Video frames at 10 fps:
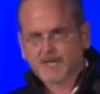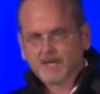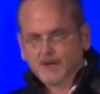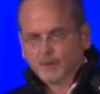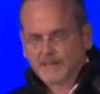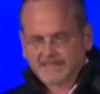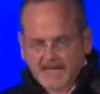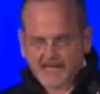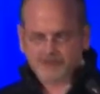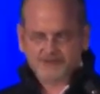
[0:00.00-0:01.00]
When
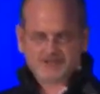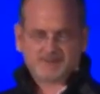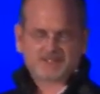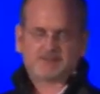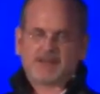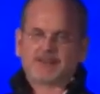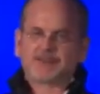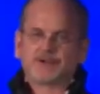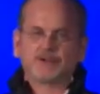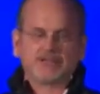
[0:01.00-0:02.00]
congressmen spend
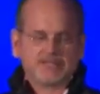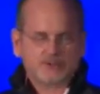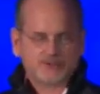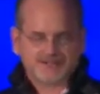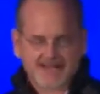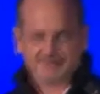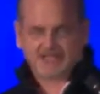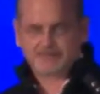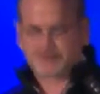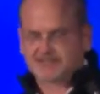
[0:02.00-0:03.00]
30 to
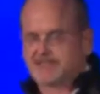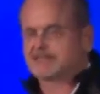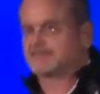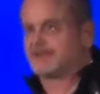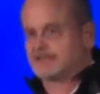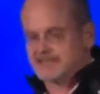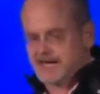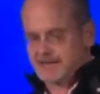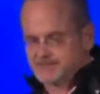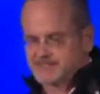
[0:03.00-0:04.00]
70% of their
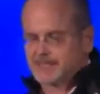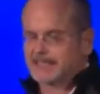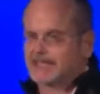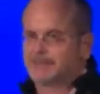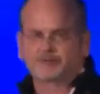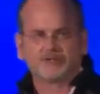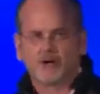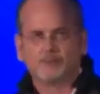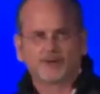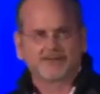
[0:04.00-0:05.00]
time sucking up to no
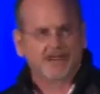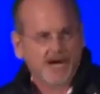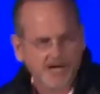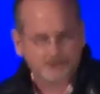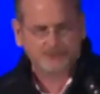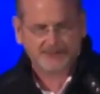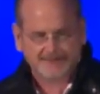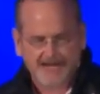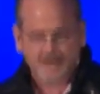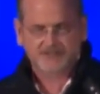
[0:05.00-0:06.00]
more than
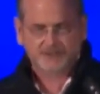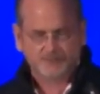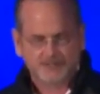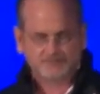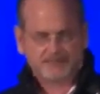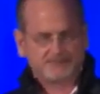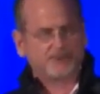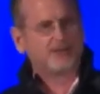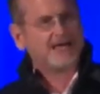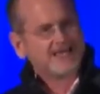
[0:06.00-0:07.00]
100,000 rich
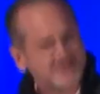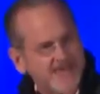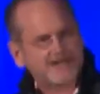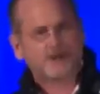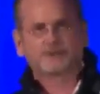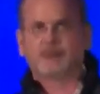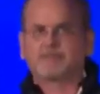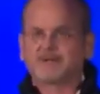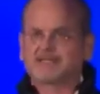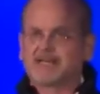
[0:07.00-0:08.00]
people, they don't
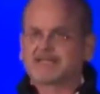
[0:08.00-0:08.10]
represent